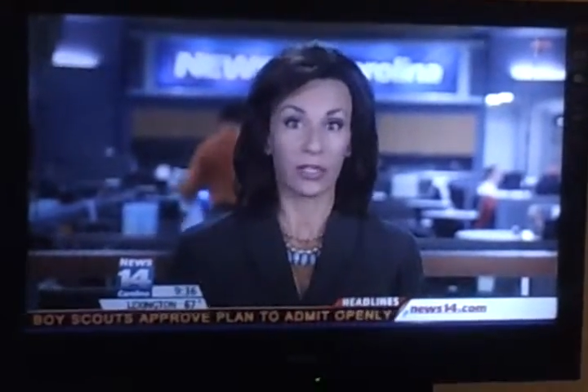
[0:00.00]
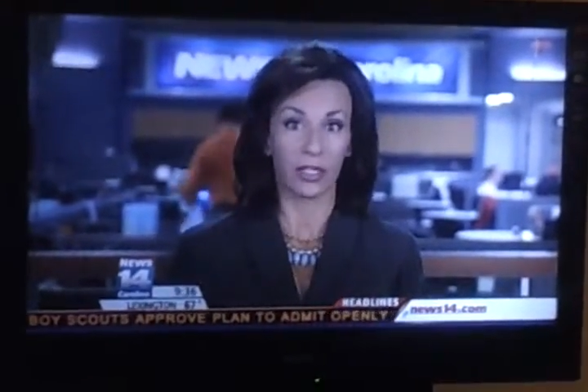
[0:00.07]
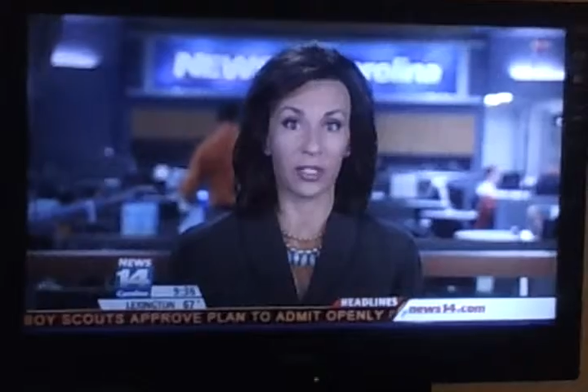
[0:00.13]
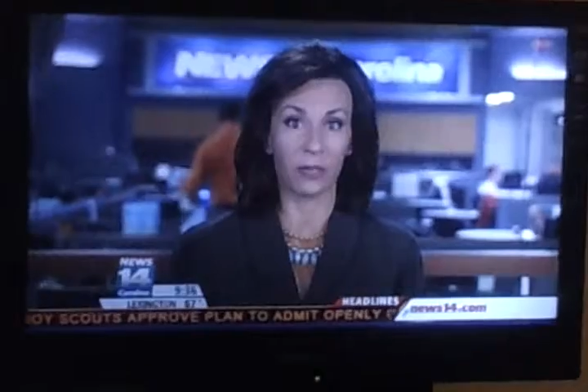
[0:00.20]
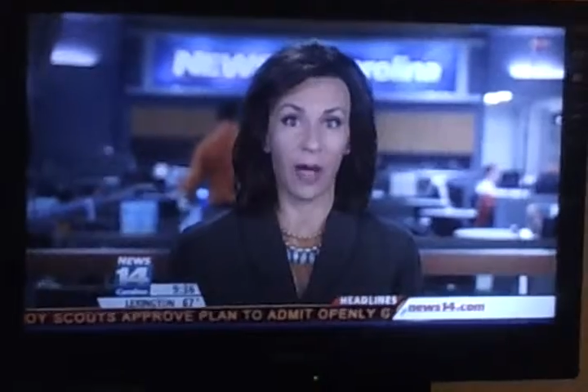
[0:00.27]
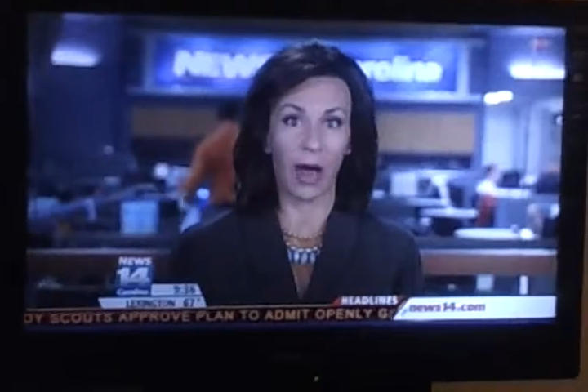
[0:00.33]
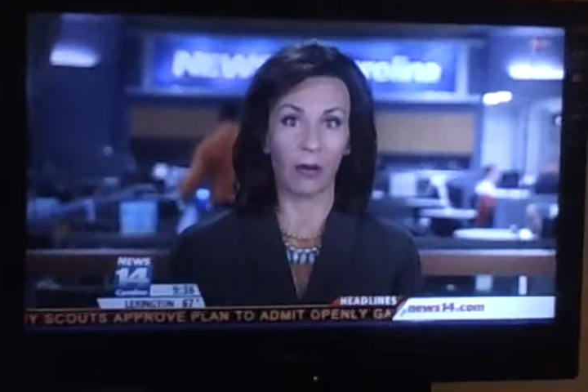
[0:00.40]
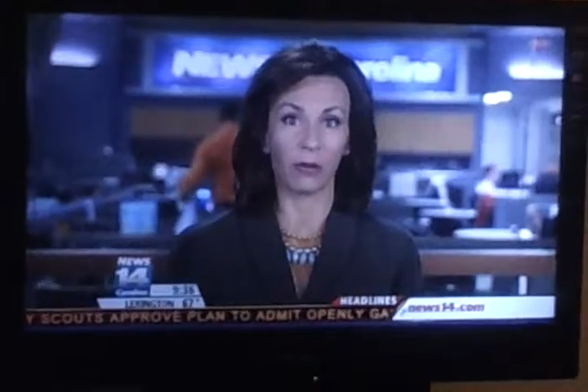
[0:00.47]

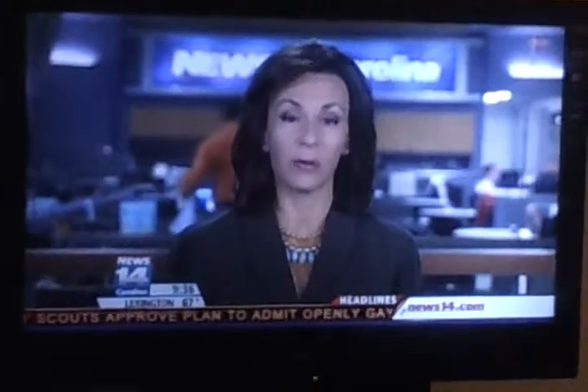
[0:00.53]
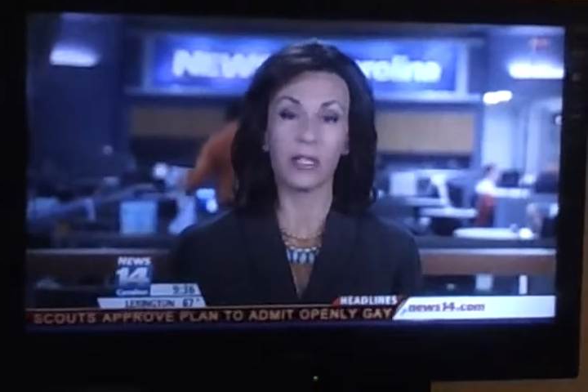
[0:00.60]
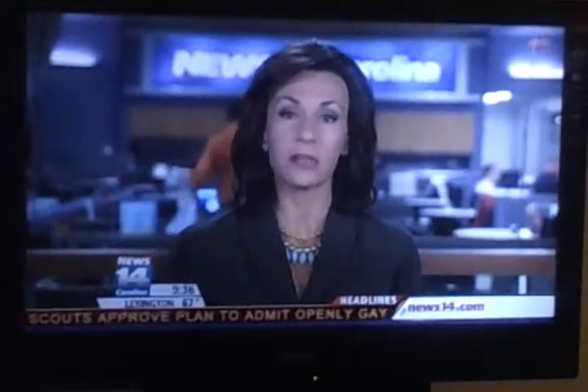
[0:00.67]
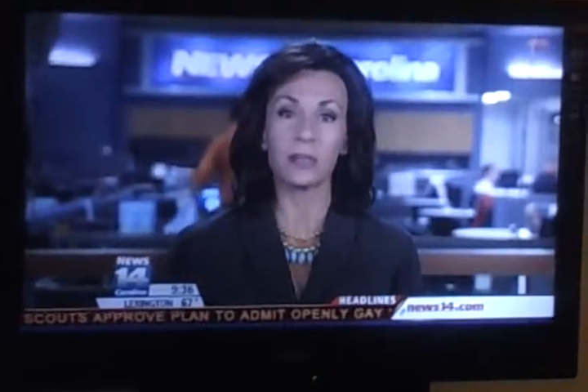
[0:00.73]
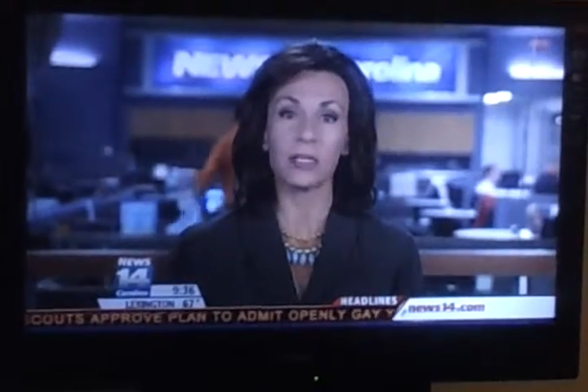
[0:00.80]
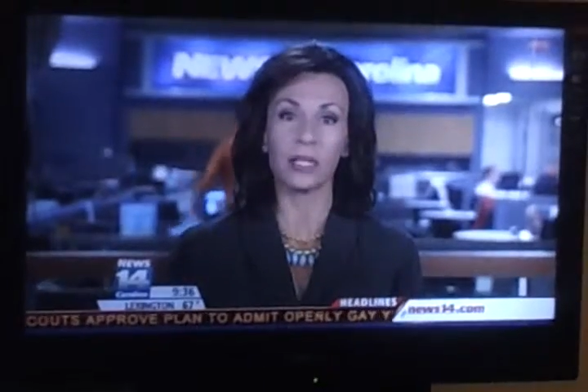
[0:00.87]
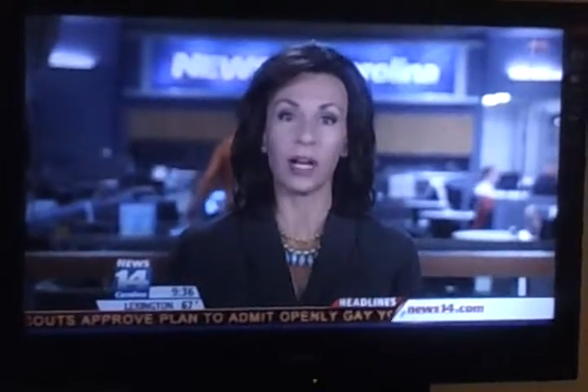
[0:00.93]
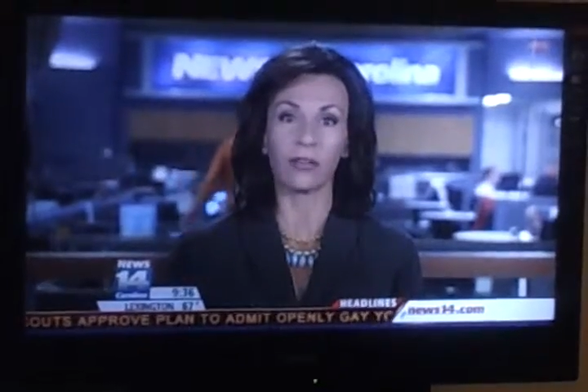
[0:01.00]
such power
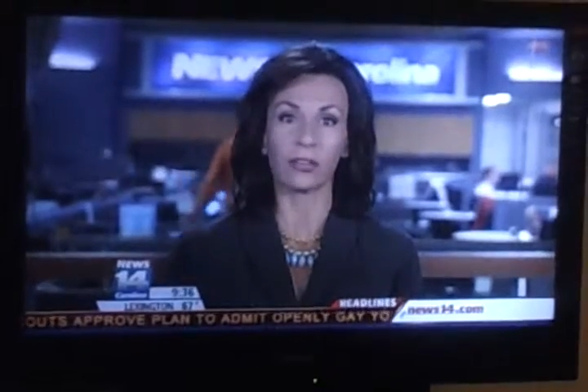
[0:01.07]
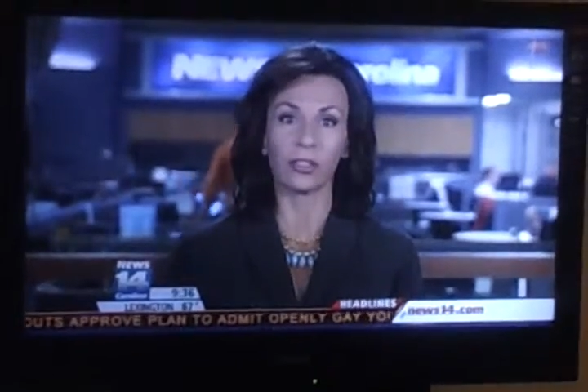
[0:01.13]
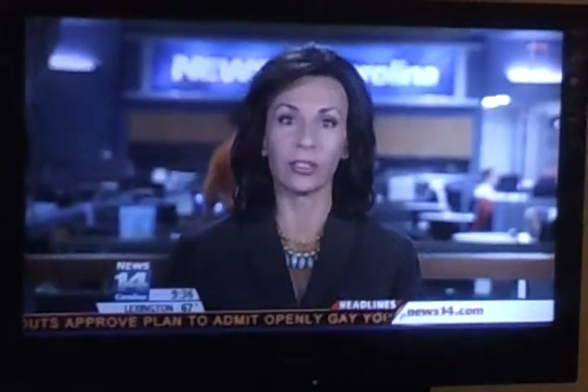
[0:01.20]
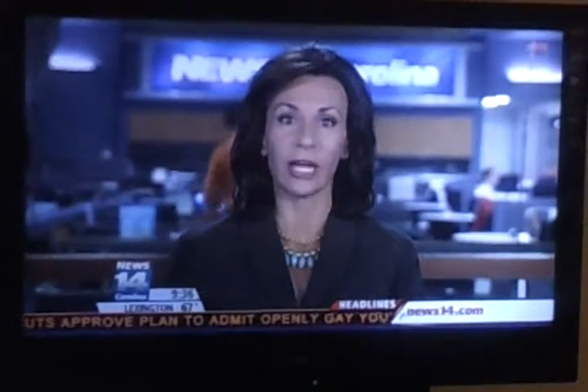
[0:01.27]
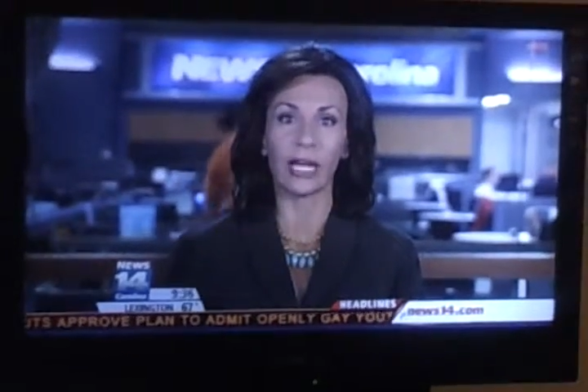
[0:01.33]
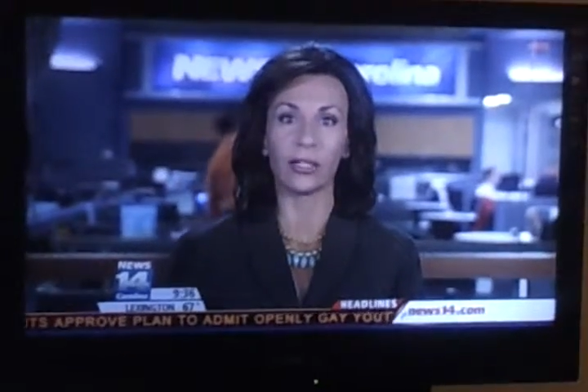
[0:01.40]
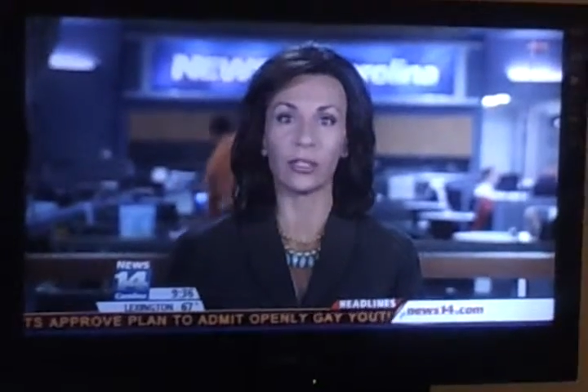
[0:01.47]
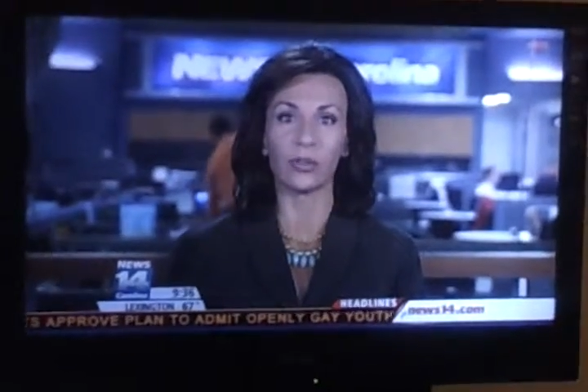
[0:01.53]
must be
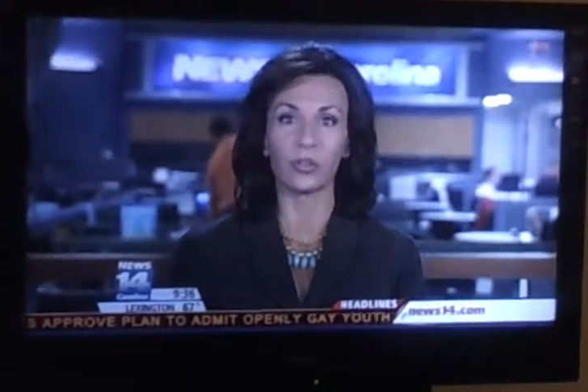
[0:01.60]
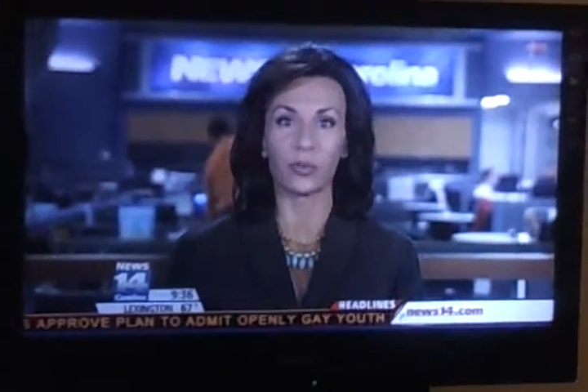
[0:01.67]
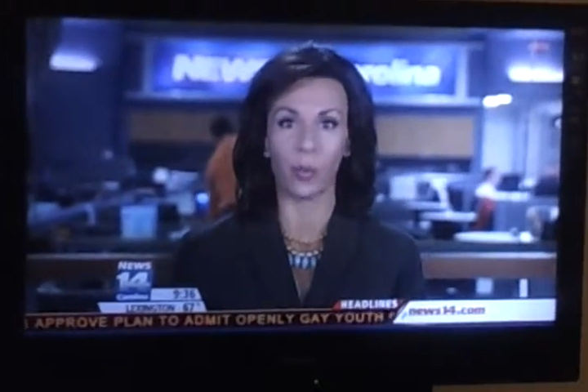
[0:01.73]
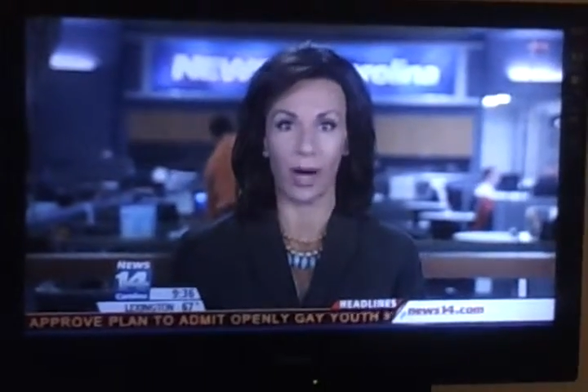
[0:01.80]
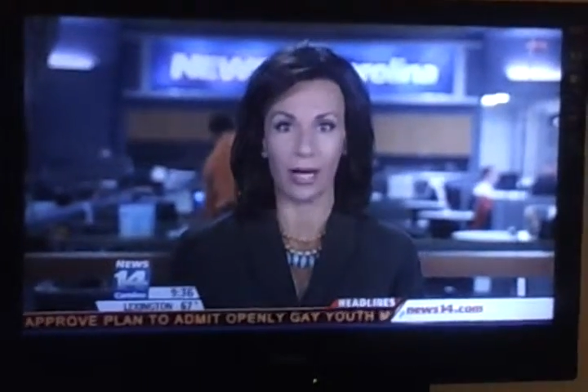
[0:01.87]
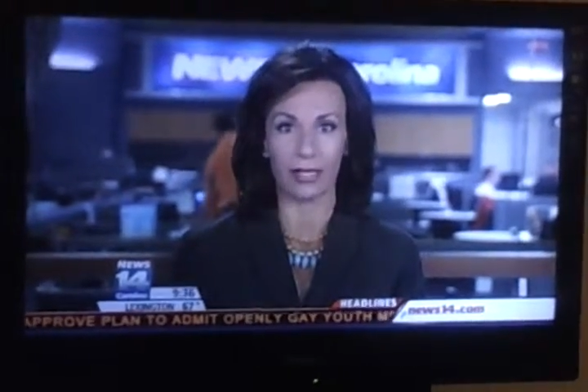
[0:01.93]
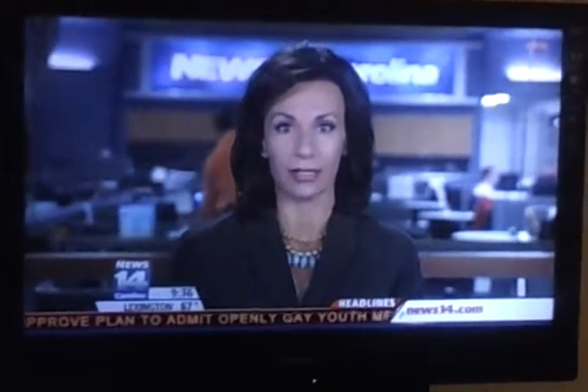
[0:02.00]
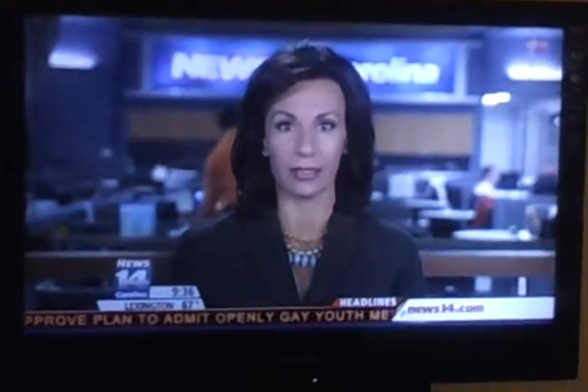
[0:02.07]
governed and used
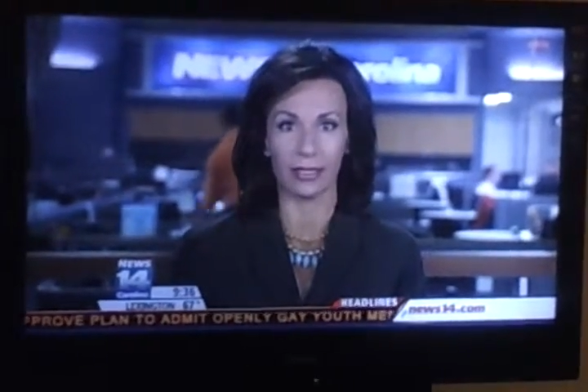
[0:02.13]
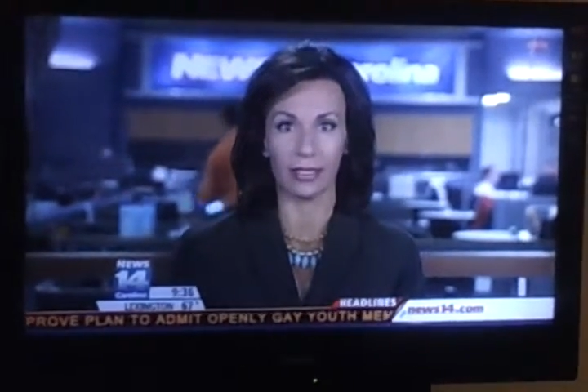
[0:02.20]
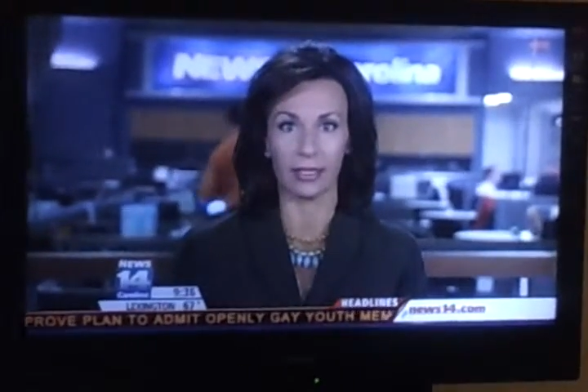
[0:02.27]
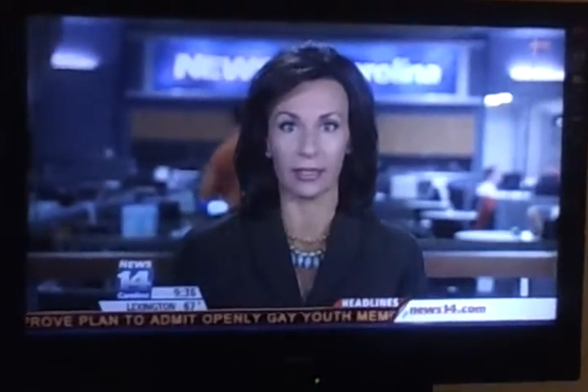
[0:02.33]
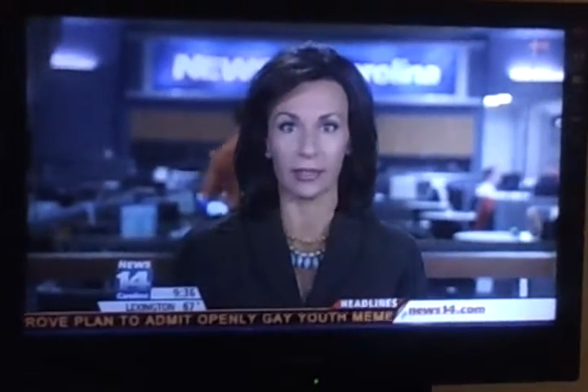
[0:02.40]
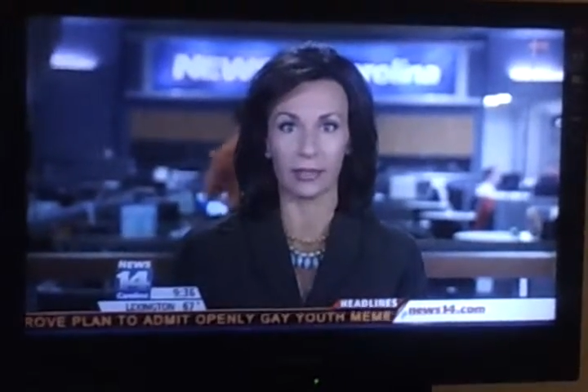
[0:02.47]
wisely.